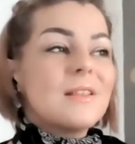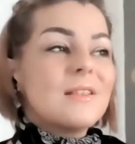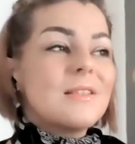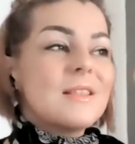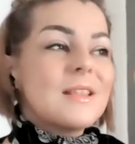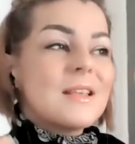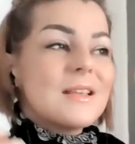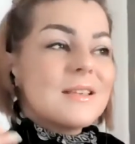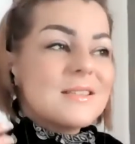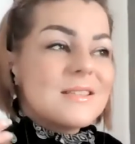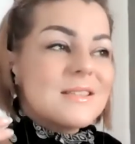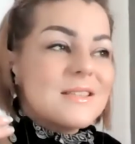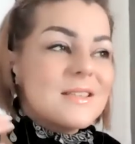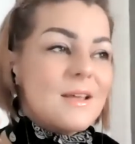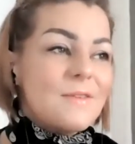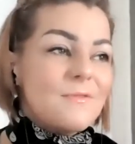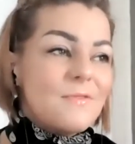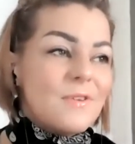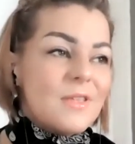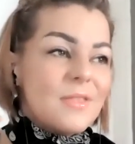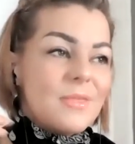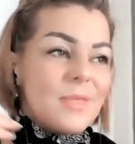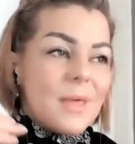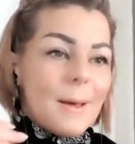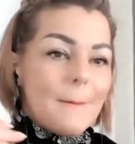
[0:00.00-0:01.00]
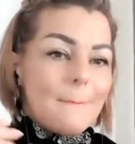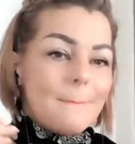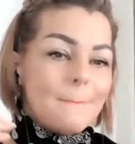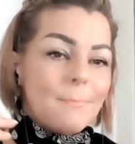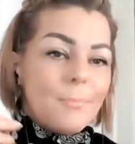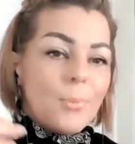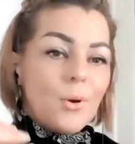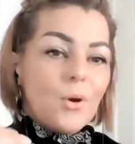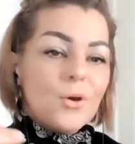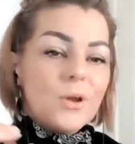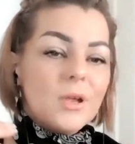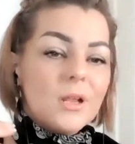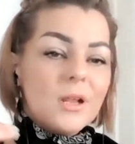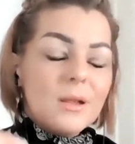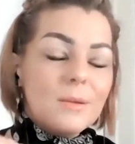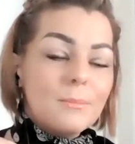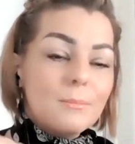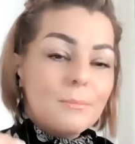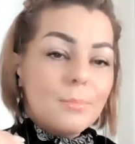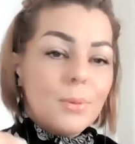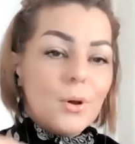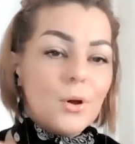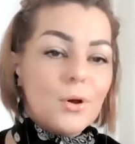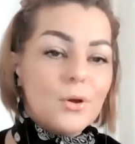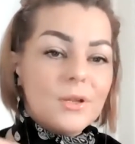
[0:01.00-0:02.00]
there's never that
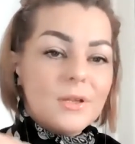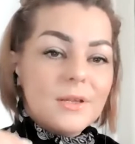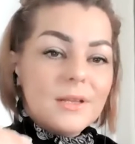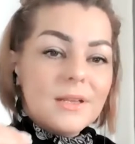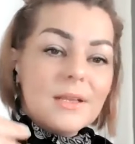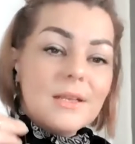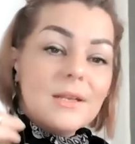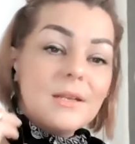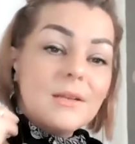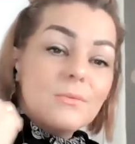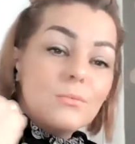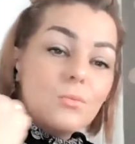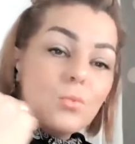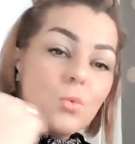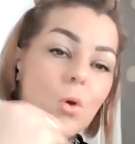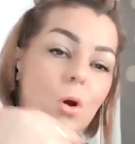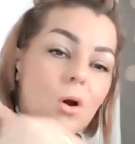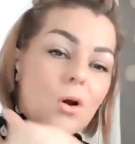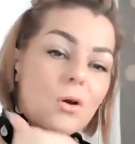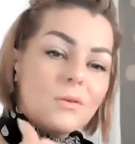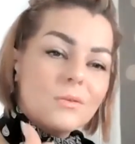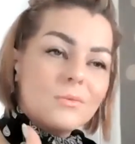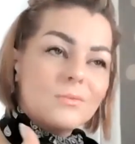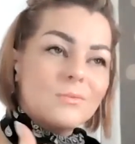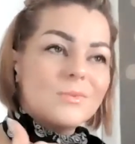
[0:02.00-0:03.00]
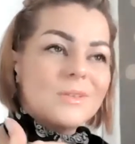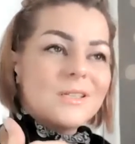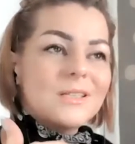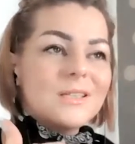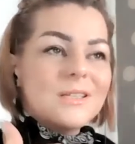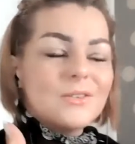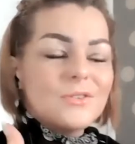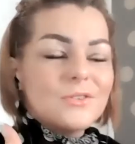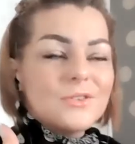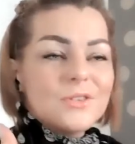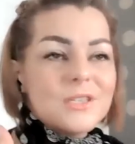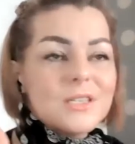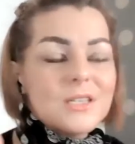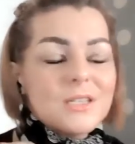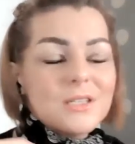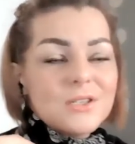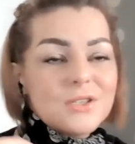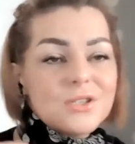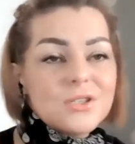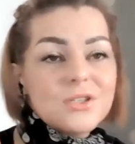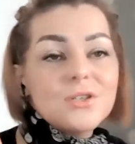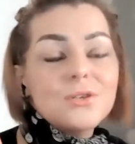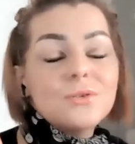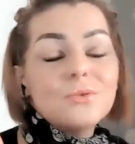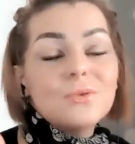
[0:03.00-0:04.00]
boiling point in one, well, not until
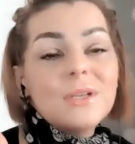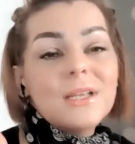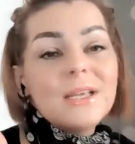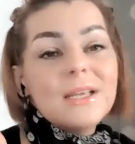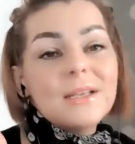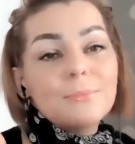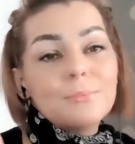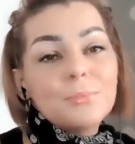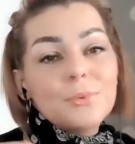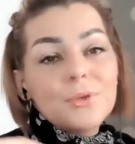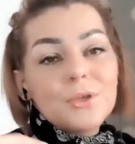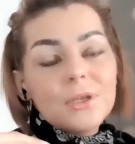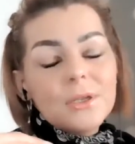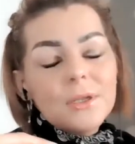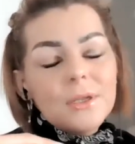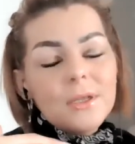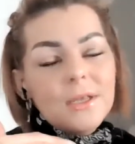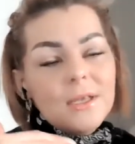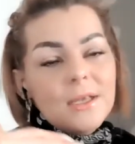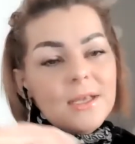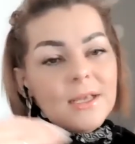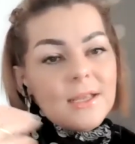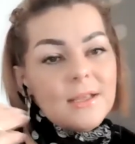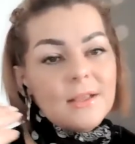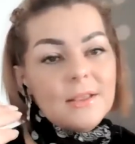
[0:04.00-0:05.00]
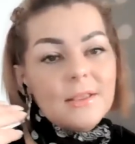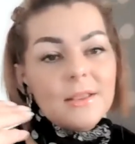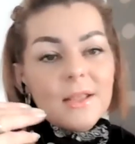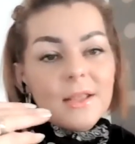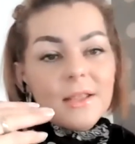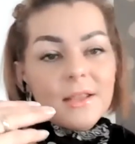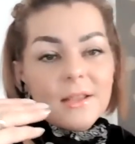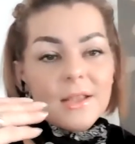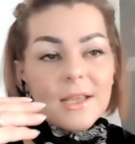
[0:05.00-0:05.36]
it's too late, but in